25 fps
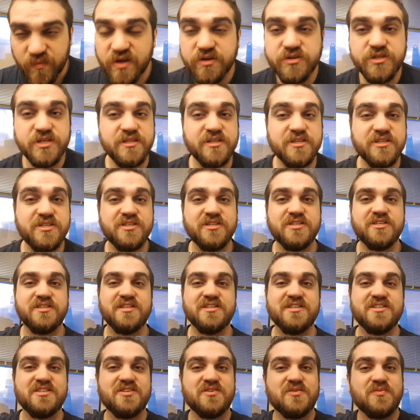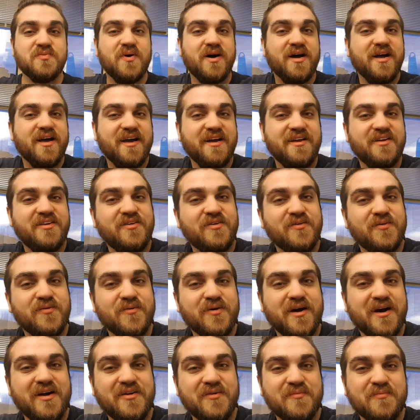See, this is why I
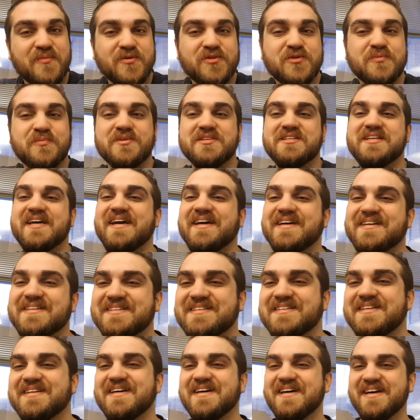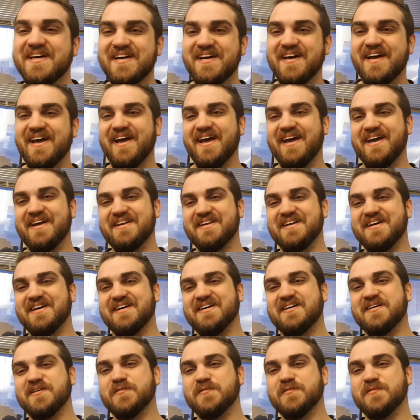do multiple takes, and